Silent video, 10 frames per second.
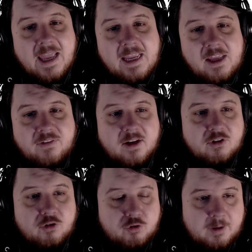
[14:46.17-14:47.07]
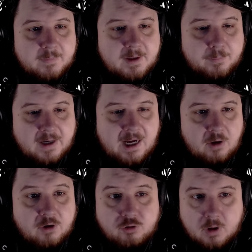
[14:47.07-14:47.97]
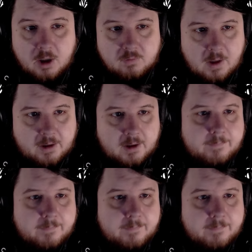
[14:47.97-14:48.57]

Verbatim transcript: he is an extremely proud drug runner.